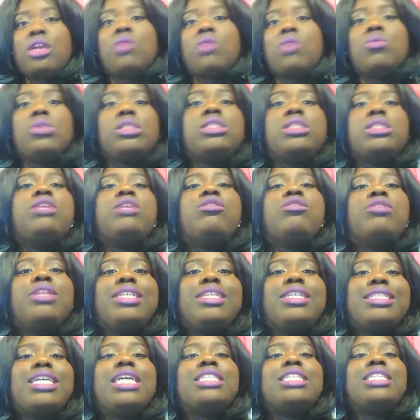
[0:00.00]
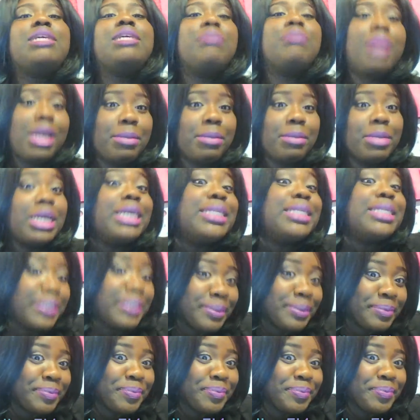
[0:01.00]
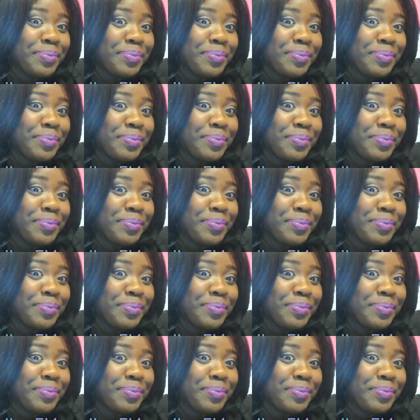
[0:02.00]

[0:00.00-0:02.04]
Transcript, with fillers: it was literally touching my butt.